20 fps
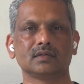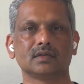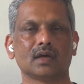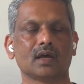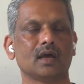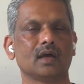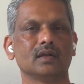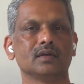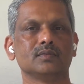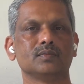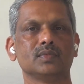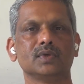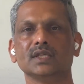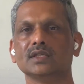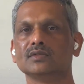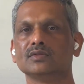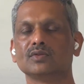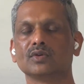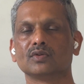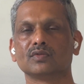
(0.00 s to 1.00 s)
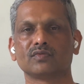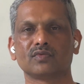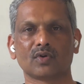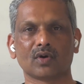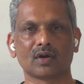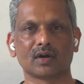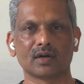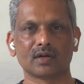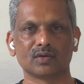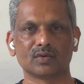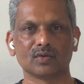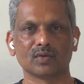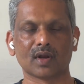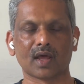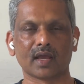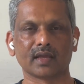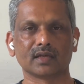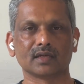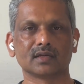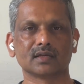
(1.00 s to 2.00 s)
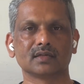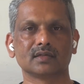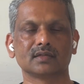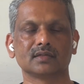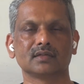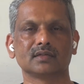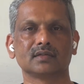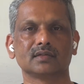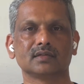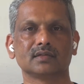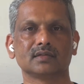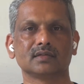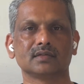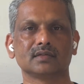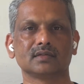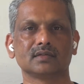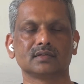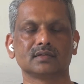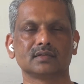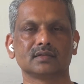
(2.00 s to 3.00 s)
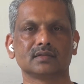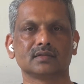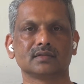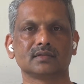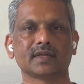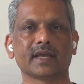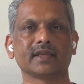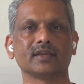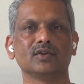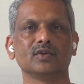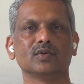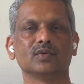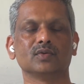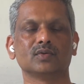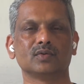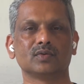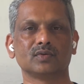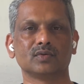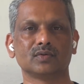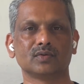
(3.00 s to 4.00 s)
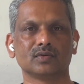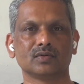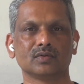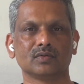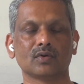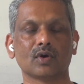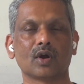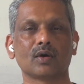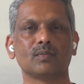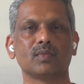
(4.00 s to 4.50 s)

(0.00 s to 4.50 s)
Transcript: and please don't forget to like. Thank you. God